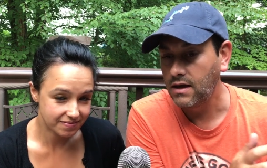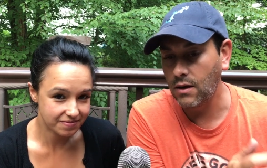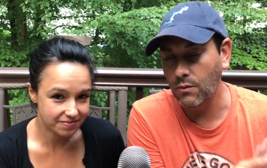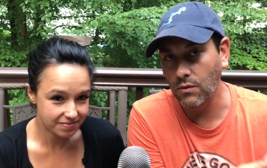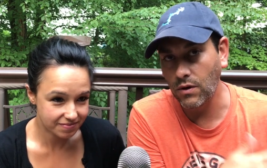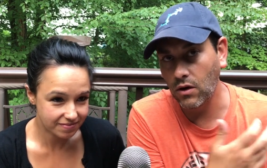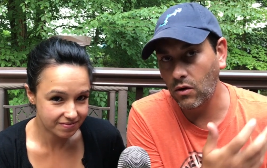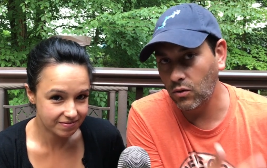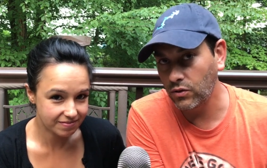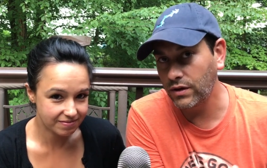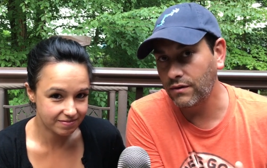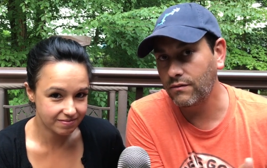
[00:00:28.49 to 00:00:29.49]
Speaker 1: and we want to
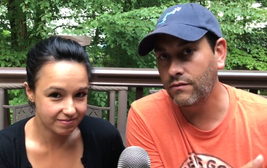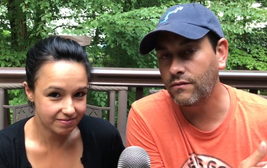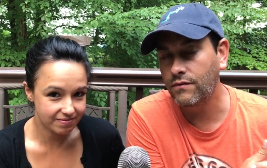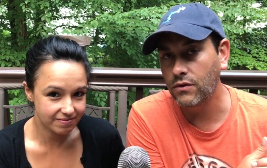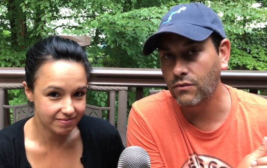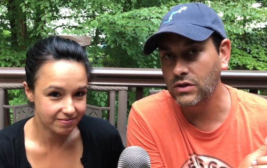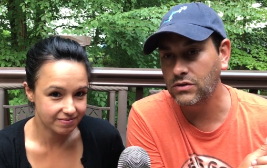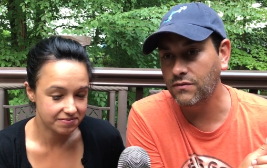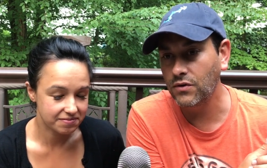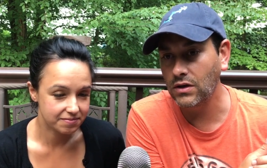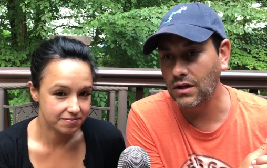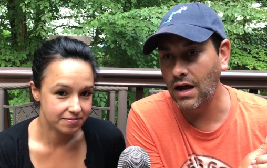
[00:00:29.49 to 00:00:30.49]
hold it for the rest
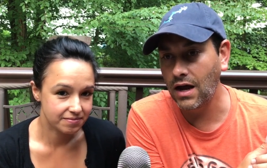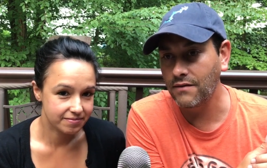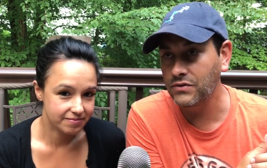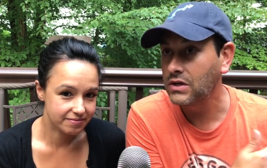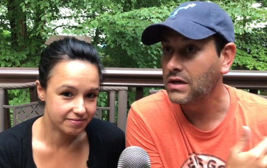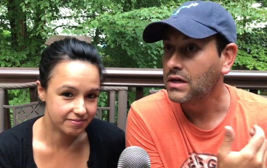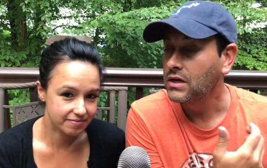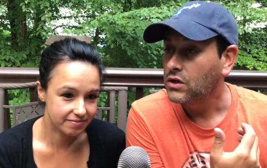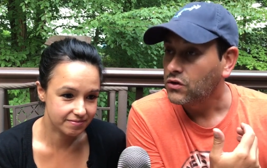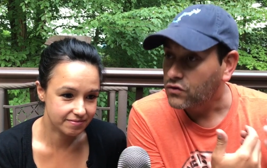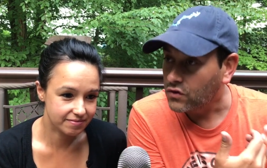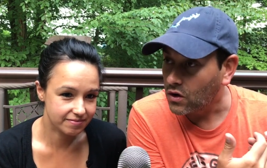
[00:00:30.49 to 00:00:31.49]
of our lives.
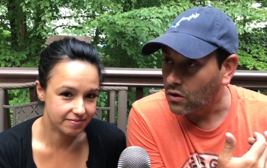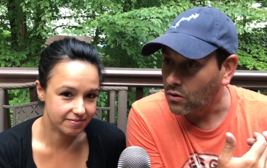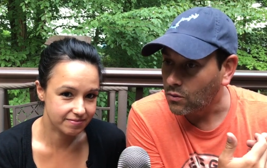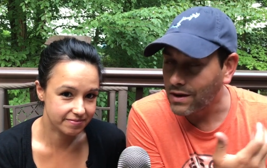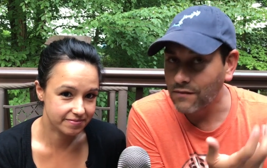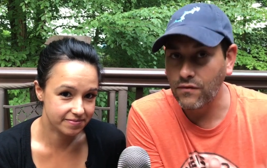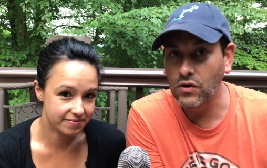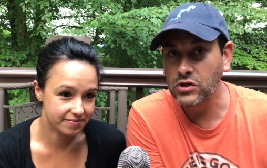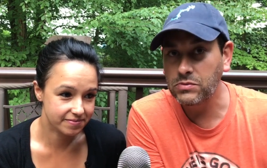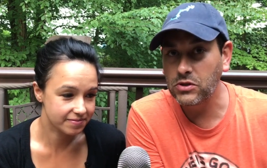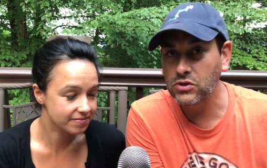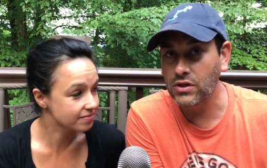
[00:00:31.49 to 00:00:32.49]
So we have a
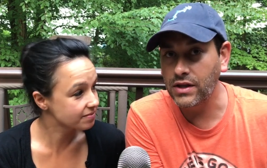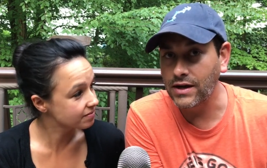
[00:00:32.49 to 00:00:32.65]
very special